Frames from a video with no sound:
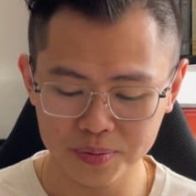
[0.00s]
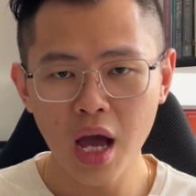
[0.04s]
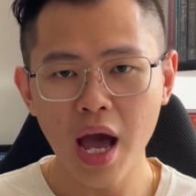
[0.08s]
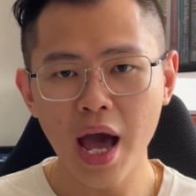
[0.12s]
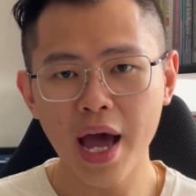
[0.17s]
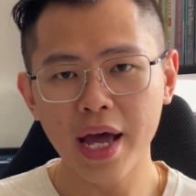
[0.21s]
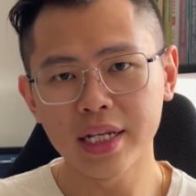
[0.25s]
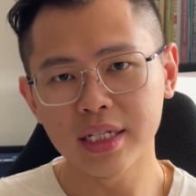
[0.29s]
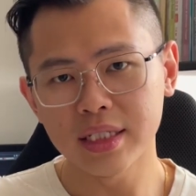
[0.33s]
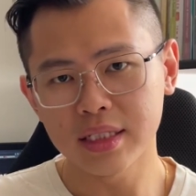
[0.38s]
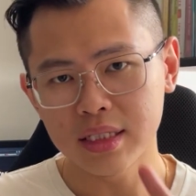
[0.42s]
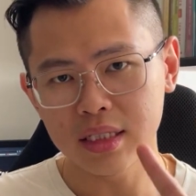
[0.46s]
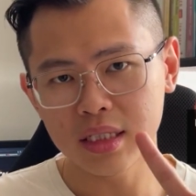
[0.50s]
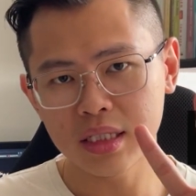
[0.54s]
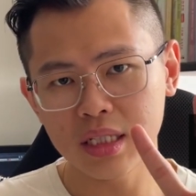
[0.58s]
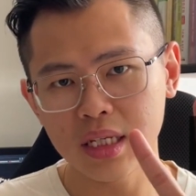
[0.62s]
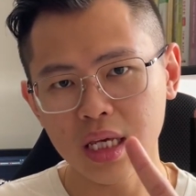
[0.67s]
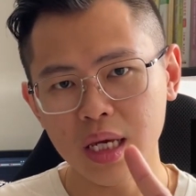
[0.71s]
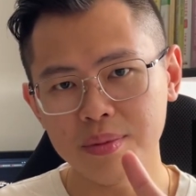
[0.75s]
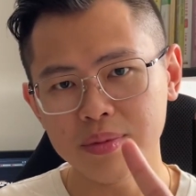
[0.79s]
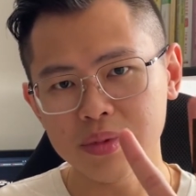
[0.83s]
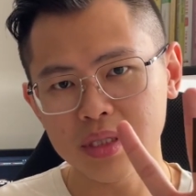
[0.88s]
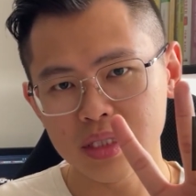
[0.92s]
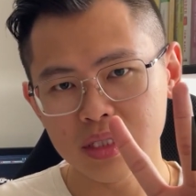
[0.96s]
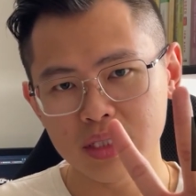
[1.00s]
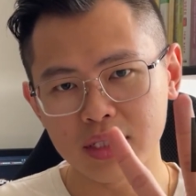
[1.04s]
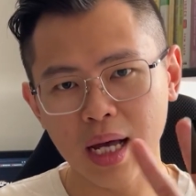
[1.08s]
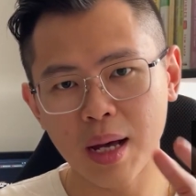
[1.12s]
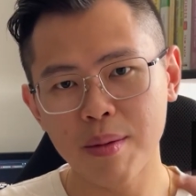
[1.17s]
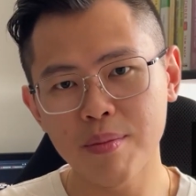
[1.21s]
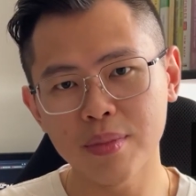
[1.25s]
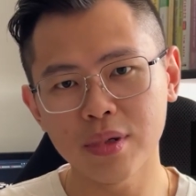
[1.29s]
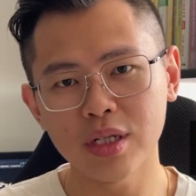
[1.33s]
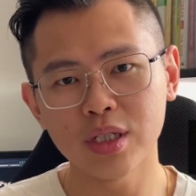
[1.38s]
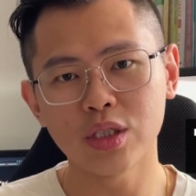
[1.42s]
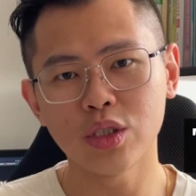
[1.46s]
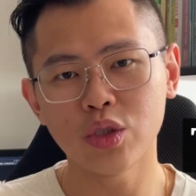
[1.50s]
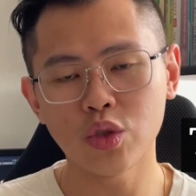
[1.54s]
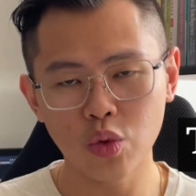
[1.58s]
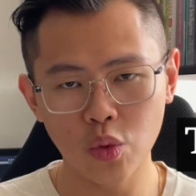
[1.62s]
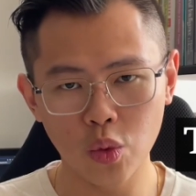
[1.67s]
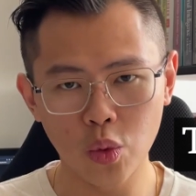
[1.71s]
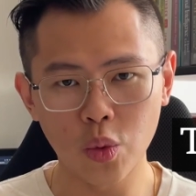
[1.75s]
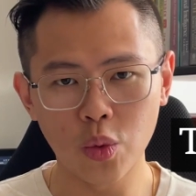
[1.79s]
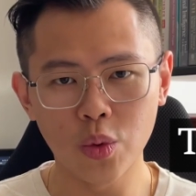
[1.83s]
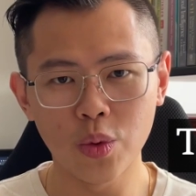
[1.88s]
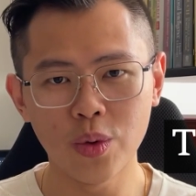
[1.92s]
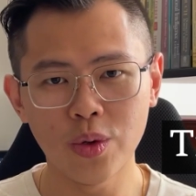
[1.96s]
And tips number
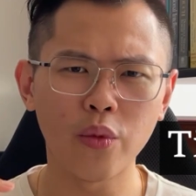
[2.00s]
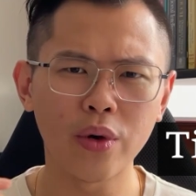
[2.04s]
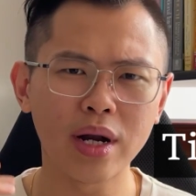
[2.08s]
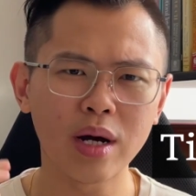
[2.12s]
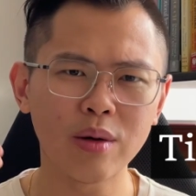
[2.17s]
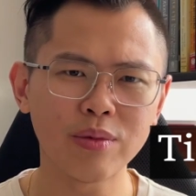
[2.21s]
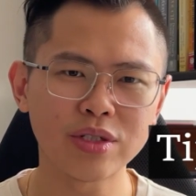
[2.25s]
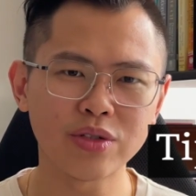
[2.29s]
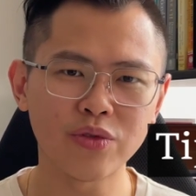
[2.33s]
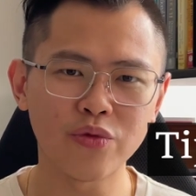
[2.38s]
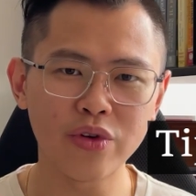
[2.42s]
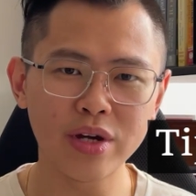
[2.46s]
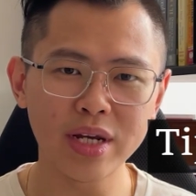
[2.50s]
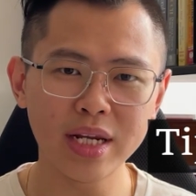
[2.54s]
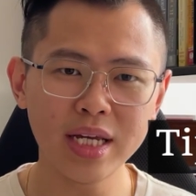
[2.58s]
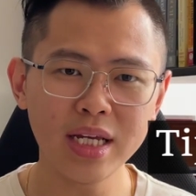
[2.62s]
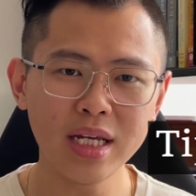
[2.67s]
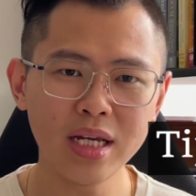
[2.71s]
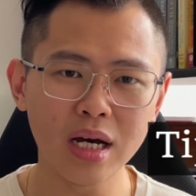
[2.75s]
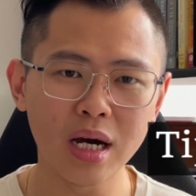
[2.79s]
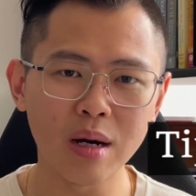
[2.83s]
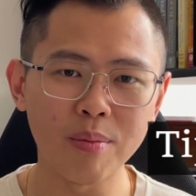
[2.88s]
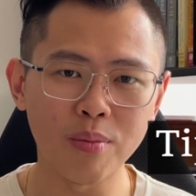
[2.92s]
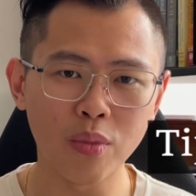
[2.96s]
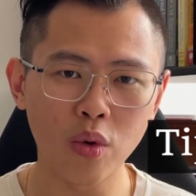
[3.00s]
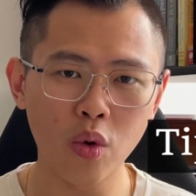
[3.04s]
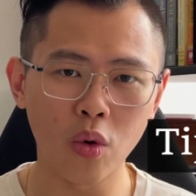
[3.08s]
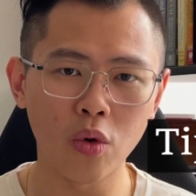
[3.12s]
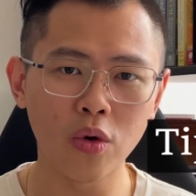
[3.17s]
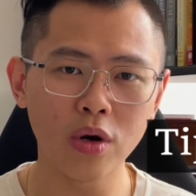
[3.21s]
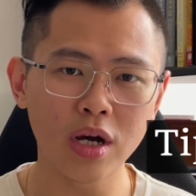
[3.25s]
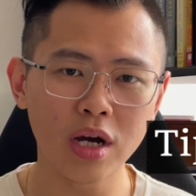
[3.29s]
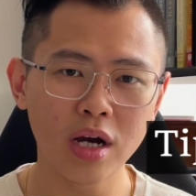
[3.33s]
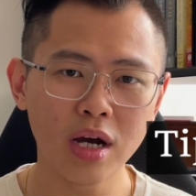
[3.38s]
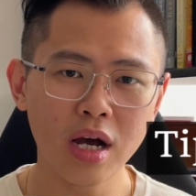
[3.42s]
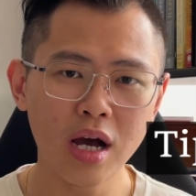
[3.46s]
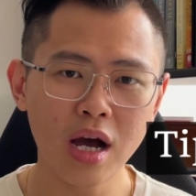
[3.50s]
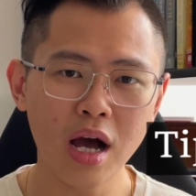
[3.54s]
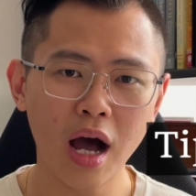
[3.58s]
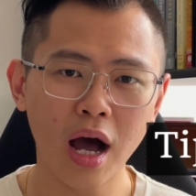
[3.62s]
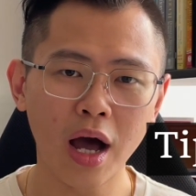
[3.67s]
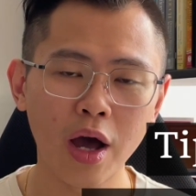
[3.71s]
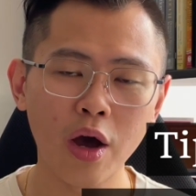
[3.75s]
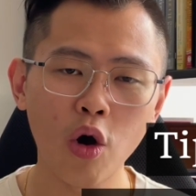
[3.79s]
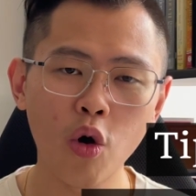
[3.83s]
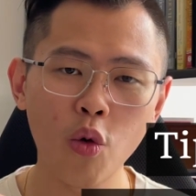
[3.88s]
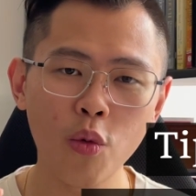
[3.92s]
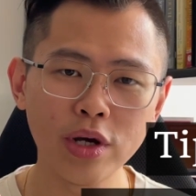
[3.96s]
2, when I was reading a book,
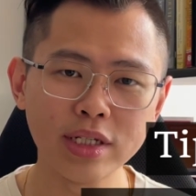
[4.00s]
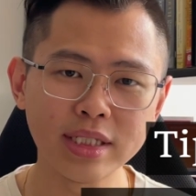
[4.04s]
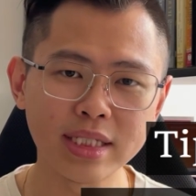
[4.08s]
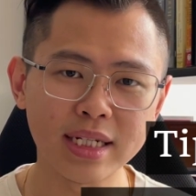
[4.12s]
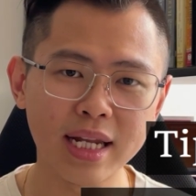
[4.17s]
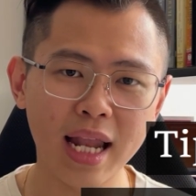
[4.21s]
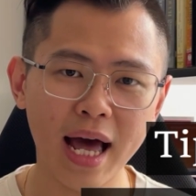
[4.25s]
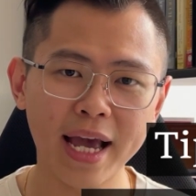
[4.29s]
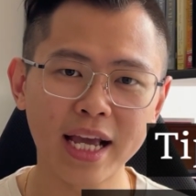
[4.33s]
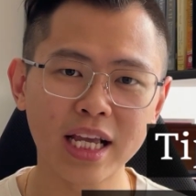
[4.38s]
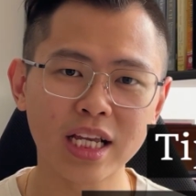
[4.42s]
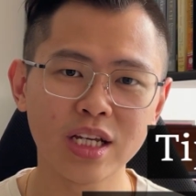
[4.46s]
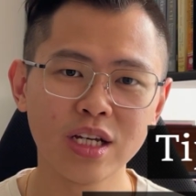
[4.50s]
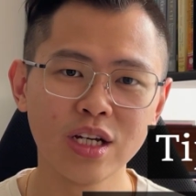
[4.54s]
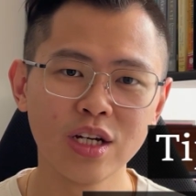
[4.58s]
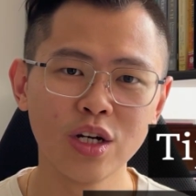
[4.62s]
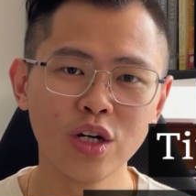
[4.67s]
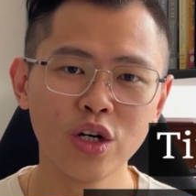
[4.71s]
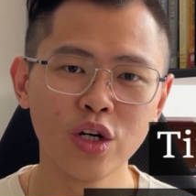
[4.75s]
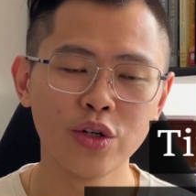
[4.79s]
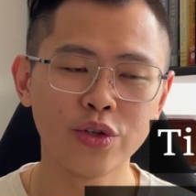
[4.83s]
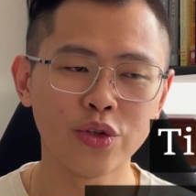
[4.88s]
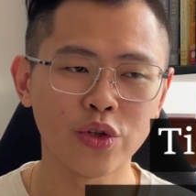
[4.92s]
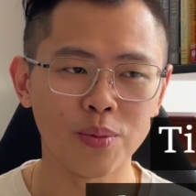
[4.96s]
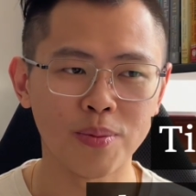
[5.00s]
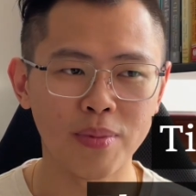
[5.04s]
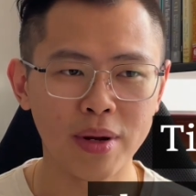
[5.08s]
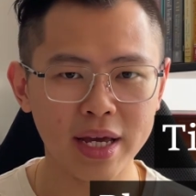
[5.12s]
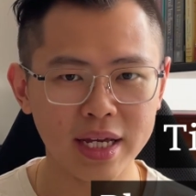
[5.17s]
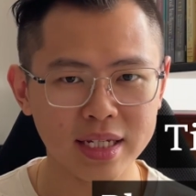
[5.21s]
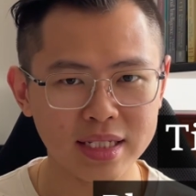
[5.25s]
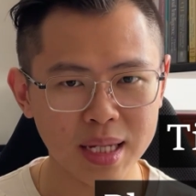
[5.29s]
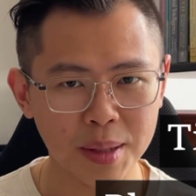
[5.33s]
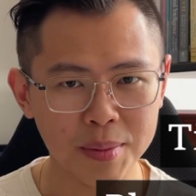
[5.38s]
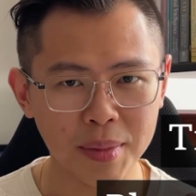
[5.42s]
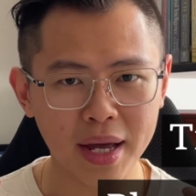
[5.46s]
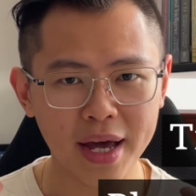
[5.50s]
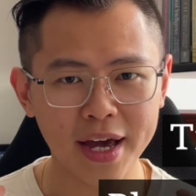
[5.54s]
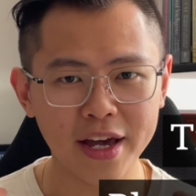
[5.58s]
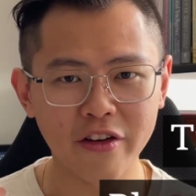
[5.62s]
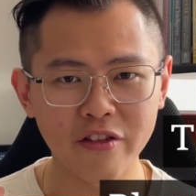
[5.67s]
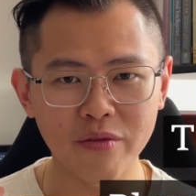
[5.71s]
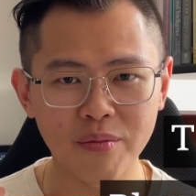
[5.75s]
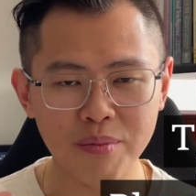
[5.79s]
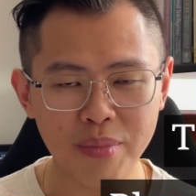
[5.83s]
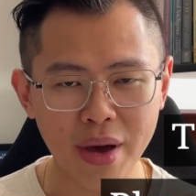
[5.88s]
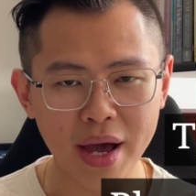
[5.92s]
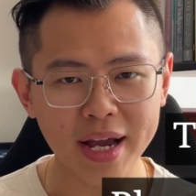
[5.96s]
I always like to play some kind
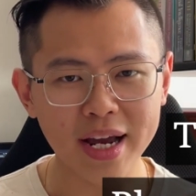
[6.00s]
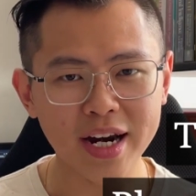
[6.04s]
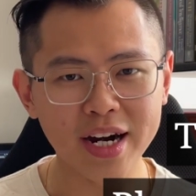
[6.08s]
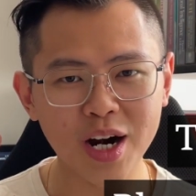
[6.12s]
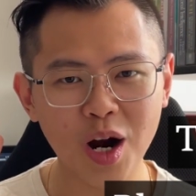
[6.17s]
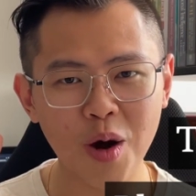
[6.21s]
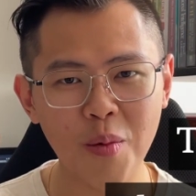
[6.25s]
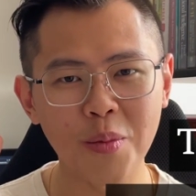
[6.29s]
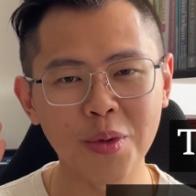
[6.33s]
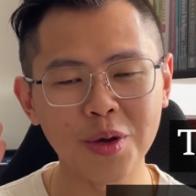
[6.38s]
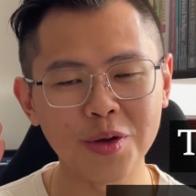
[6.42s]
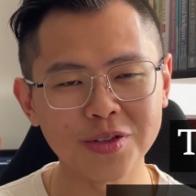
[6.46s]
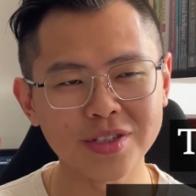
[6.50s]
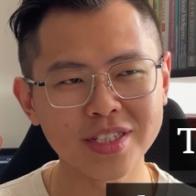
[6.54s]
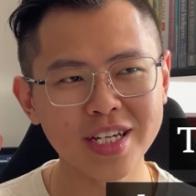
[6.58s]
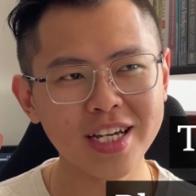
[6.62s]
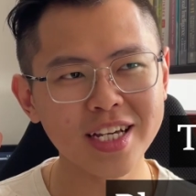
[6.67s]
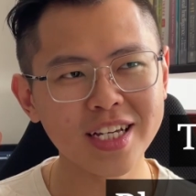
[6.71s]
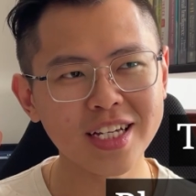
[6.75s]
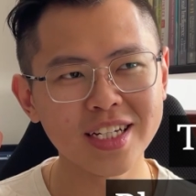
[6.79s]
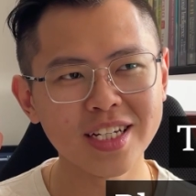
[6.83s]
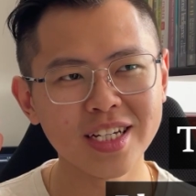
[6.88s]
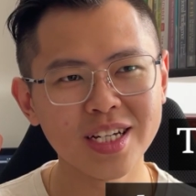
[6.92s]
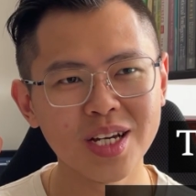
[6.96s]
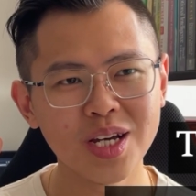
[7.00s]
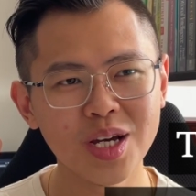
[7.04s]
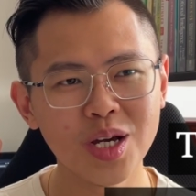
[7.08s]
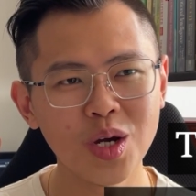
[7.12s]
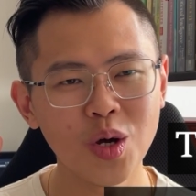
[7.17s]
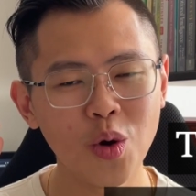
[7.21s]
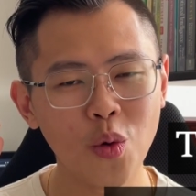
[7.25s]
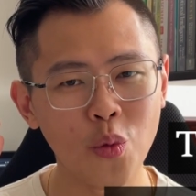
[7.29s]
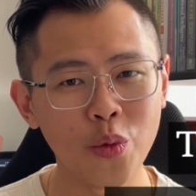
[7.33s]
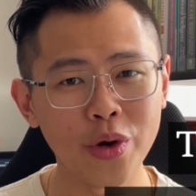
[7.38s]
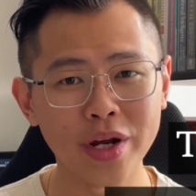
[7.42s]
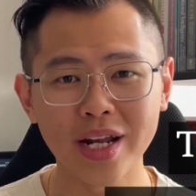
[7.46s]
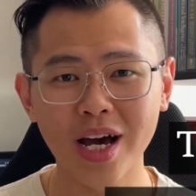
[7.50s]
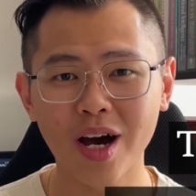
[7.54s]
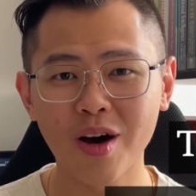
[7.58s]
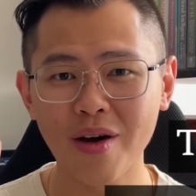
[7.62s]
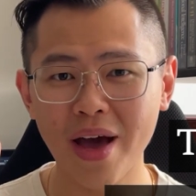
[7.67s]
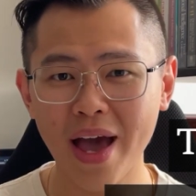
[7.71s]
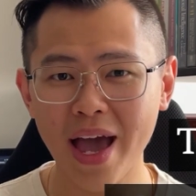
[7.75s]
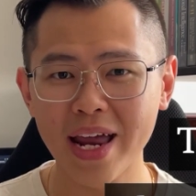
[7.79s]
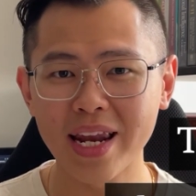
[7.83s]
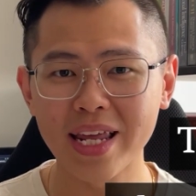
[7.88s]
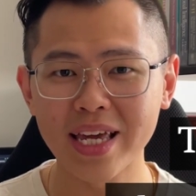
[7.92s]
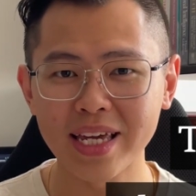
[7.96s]
of background music
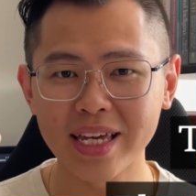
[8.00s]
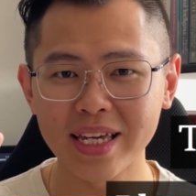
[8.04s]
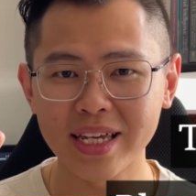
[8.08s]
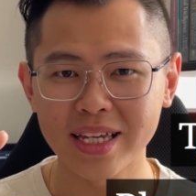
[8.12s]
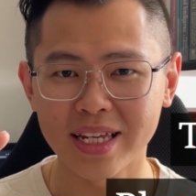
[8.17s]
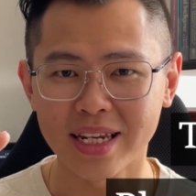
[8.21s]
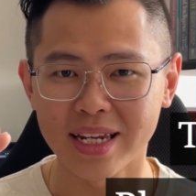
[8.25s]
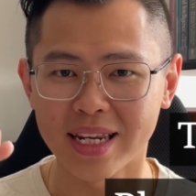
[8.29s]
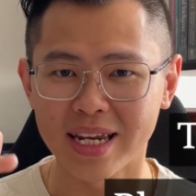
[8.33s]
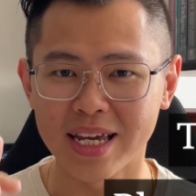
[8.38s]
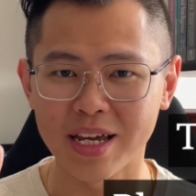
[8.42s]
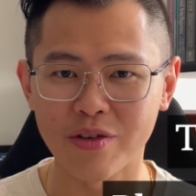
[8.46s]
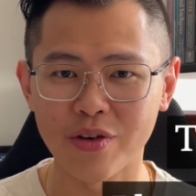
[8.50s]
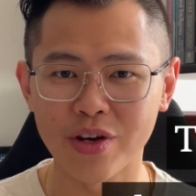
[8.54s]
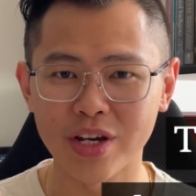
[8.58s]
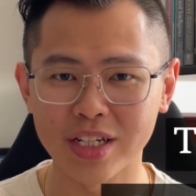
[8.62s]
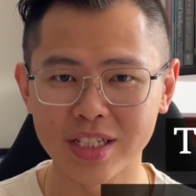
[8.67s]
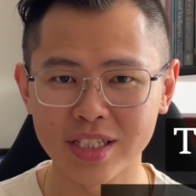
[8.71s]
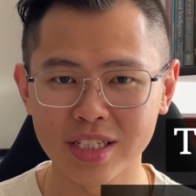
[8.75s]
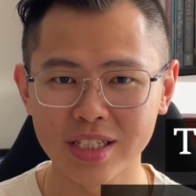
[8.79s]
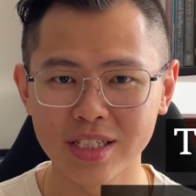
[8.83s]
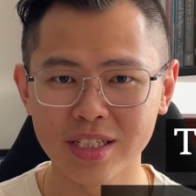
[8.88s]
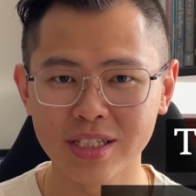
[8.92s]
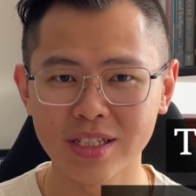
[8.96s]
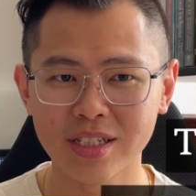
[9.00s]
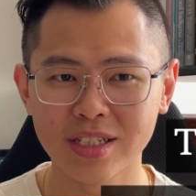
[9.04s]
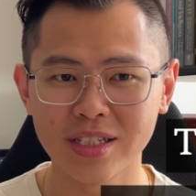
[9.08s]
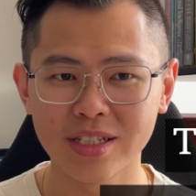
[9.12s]
without any lyrics.